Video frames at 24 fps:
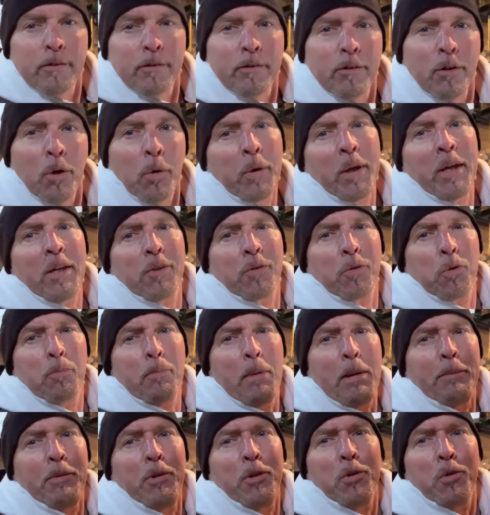Okay, so
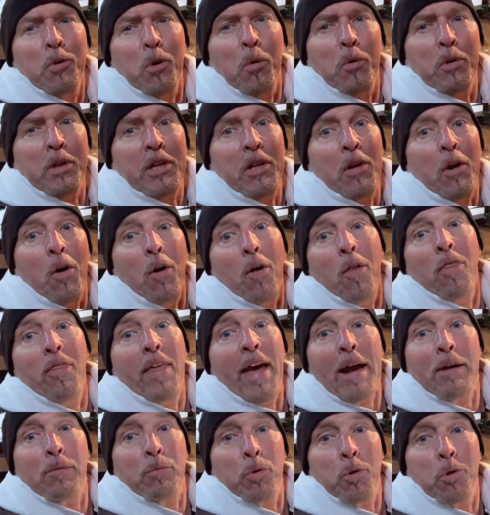maybe you don't need all
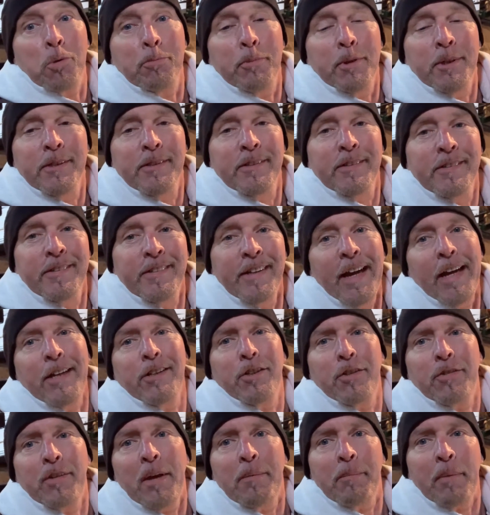that room. I
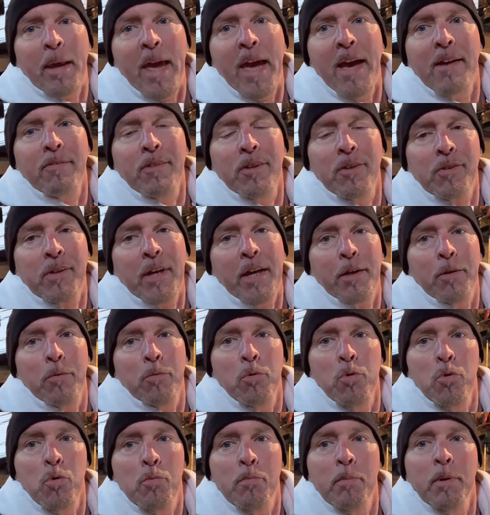just happen to have this kind of
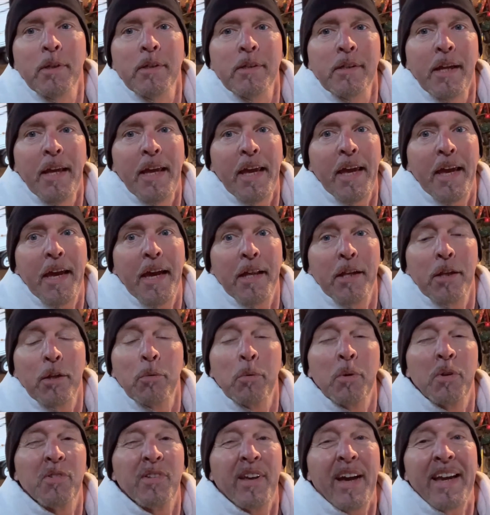room, and it
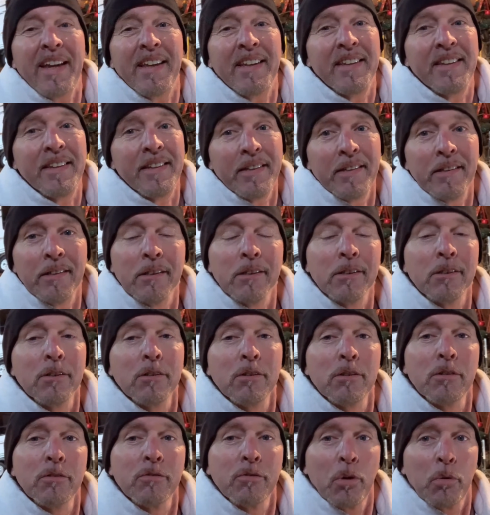was ideal
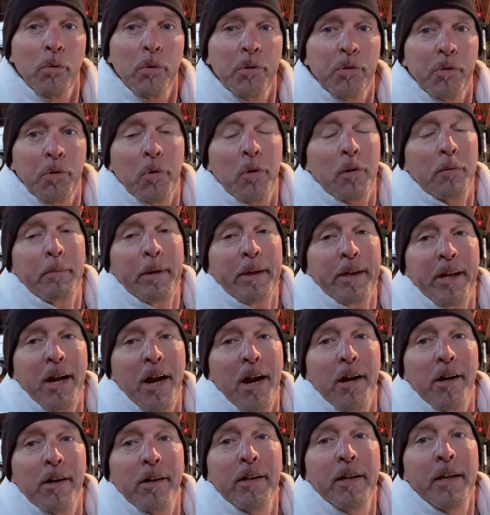for restoring my
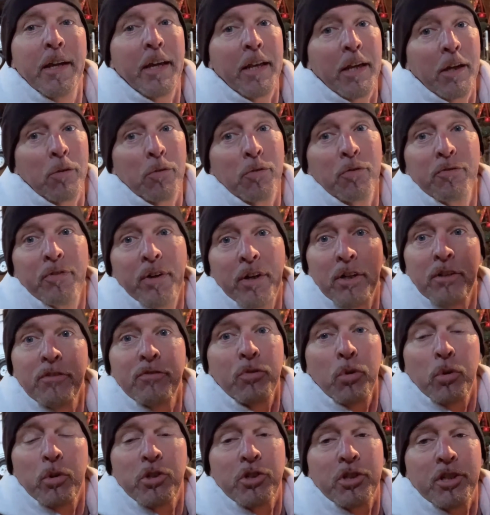car, and I was very
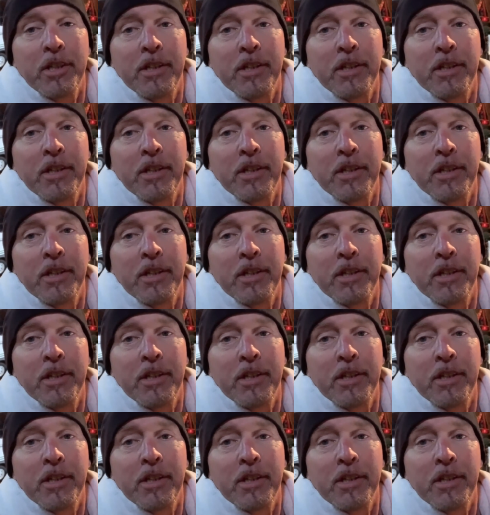fortunate.